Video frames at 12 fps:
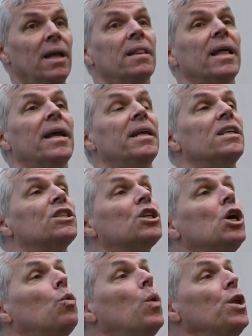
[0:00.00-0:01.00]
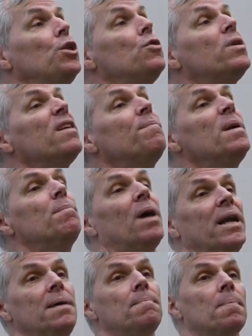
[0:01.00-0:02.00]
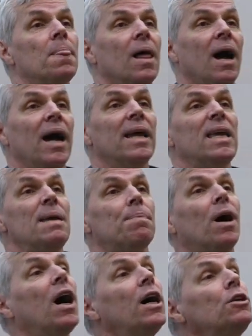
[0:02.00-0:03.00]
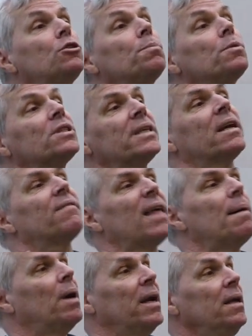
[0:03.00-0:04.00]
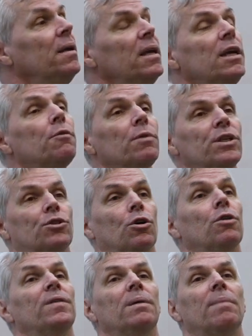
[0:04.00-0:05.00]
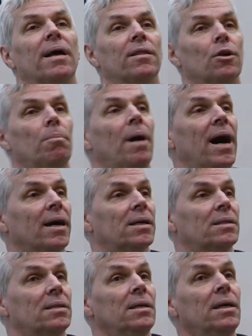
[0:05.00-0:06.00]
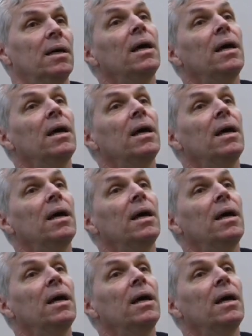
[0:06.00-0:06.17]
That is, when you give me money, I keep 100% of that money in reserve in my little box.